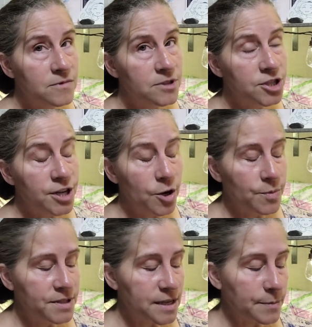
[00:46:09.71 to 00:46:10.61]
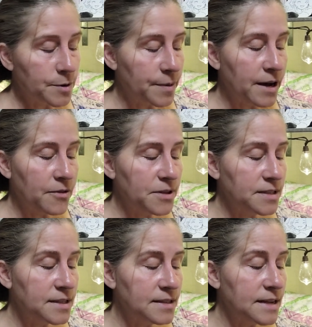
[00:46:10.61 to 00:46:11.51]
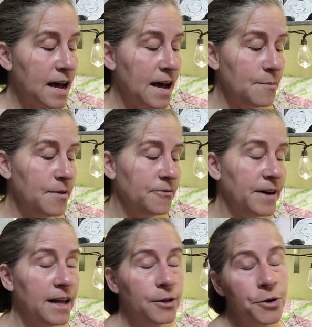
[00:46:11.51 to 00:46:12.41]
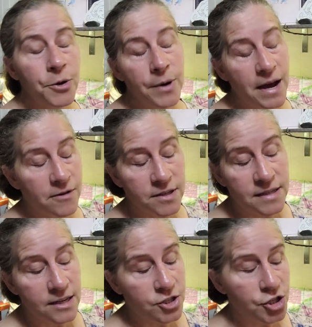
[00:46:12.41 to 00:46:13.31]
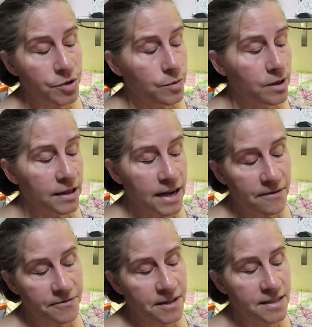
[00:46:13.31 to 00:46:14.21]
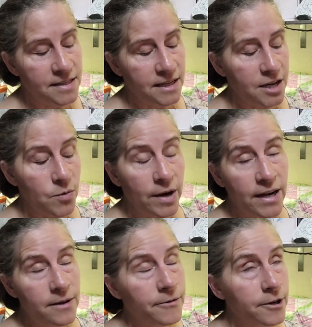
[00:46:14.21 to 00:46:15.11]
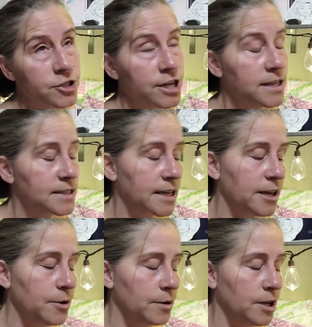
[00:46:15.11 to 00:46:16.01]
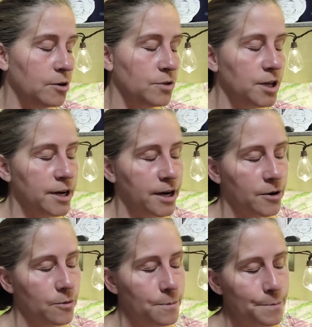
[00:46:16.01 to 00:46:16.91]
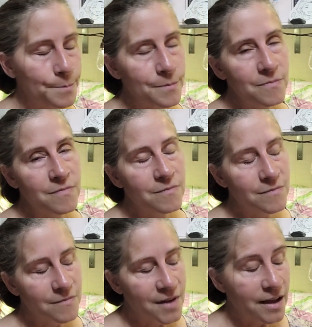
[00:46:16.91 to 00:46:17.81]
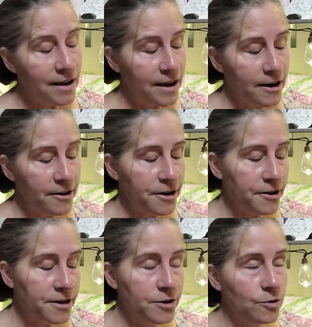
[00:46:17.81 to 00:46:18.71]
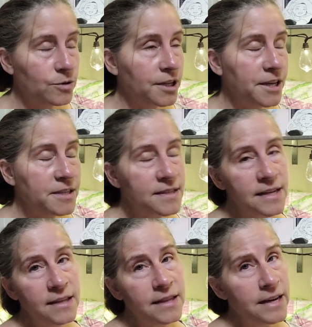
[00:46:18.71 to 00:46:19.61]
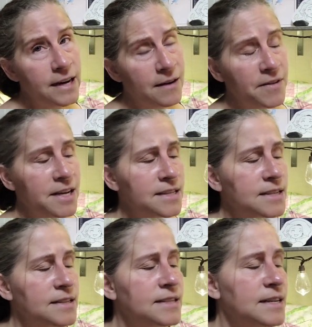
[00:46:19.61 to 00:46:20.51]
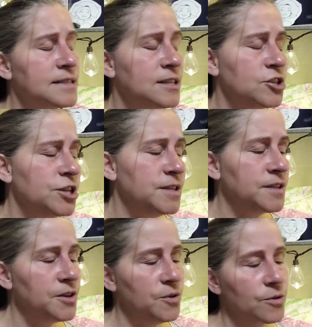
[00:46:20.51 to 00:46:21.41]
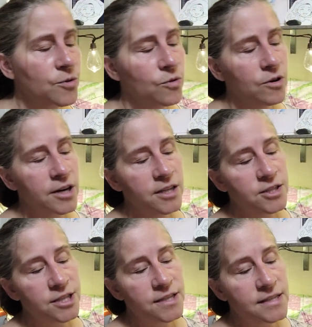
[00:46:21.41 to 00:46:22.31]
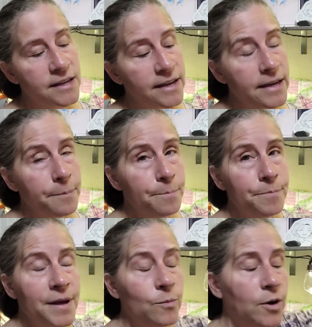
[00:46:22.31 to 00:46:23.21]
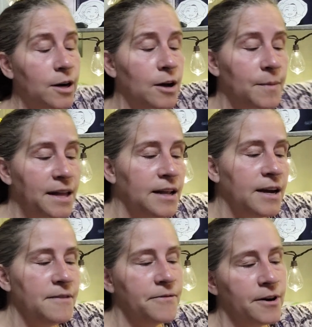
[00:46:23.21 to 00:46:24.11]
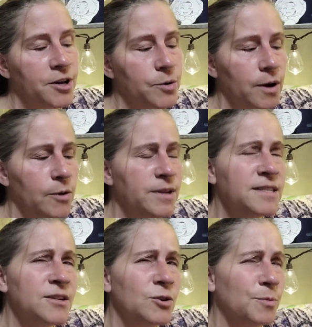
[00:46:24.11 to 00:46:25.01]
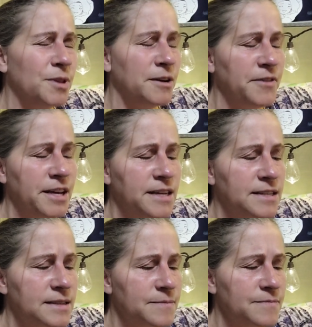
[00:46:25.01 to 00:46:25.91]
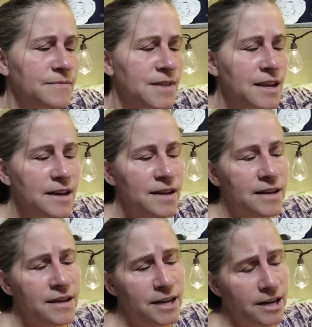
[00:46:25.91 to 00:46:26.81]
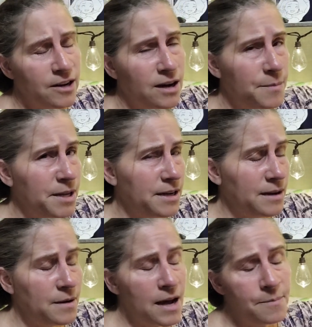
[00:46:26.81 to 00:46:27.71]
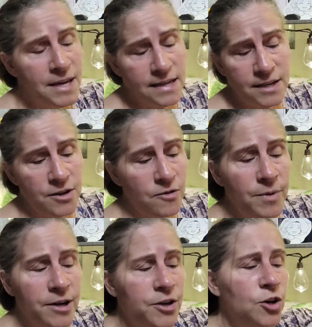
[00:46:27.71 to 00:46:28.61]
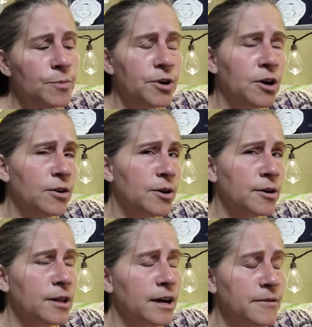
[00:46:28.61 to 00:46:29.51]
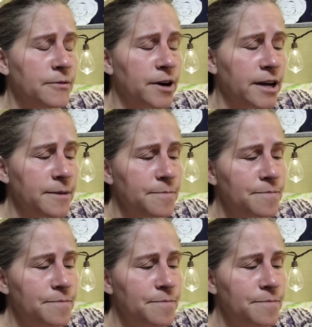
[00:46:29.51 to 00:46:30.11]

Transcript: She opens up her mouth and says, "I've been following you ever since you left the city, waiting for a chance to get you alone, you know." Harrier can only state the obvious and says that she's a unicorn, and she's like, "Yep, been one all my life. Are you always so oblivious? You know, I mean, I'm guessing you've been a human all your life, right?"